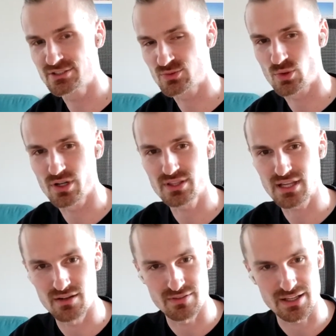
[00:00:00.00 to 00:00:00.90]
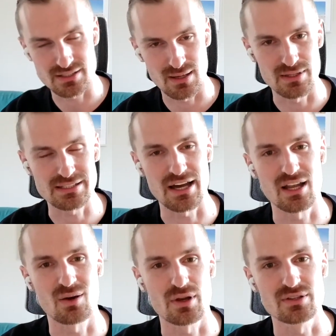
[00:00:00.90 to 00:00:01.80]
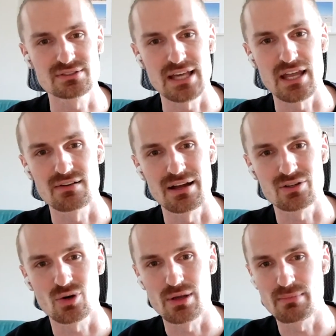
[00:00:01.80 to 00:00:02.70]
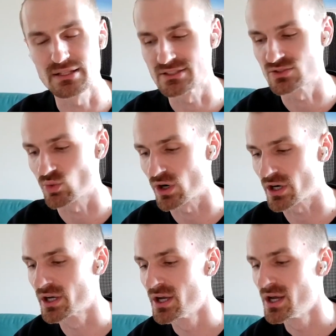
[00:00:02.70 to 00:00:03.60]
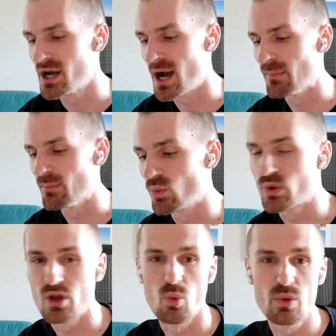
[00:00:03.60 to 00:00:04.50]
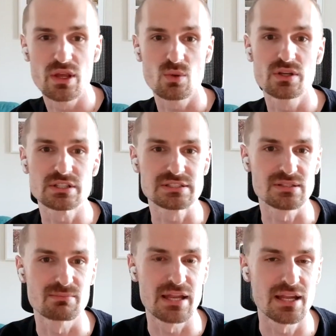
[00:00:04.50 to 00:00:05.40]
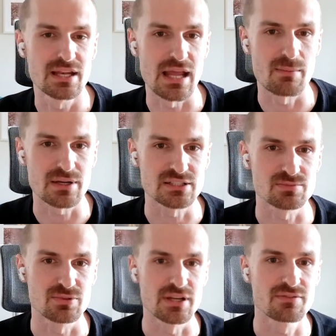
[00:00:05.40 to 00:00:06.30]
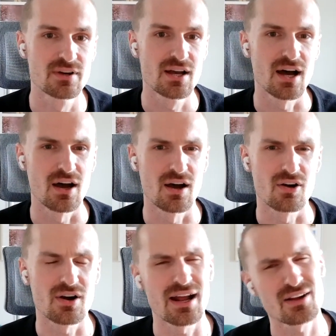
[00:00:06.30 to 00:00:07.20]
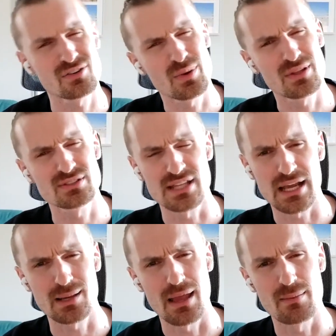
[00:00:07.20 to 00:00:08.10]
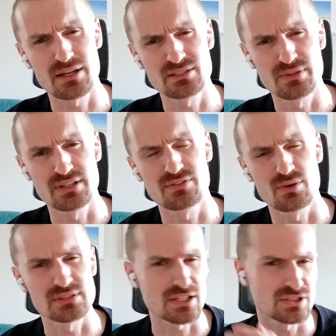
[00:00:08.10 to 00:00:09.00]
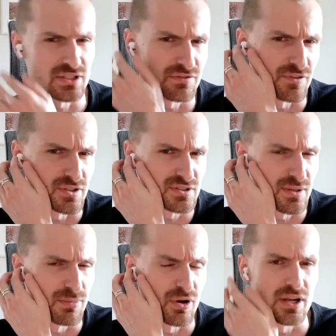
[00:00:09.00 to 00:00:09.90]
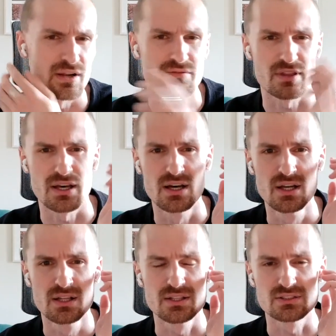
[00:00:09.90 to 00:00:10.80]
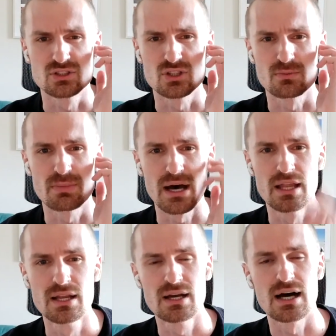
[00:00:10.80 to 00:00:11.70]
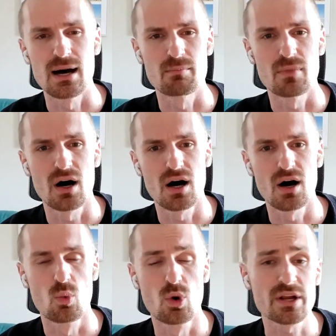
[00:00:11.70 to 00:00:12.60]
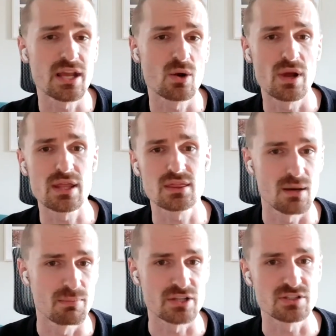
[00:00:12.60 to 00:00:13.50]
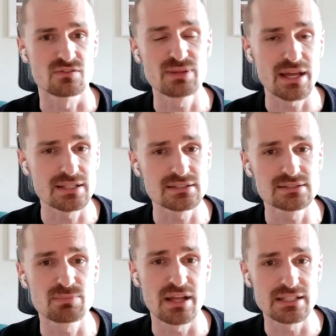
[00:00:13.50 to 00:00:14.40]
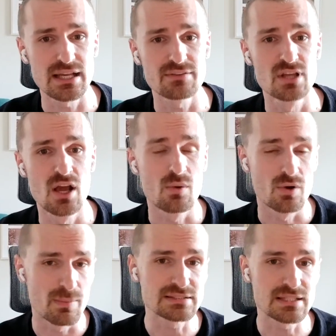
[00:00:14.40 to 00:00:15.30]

worth kind of like doubling down on what you said around Coinbase's work um, you know, we, we just submitted an amicus brief, uh, or I don't know whether it was an amicus brief or it was actually the first component of the, the suit, but um, uh, working with a bunch of plaintiffs, plaintiffs, we're basically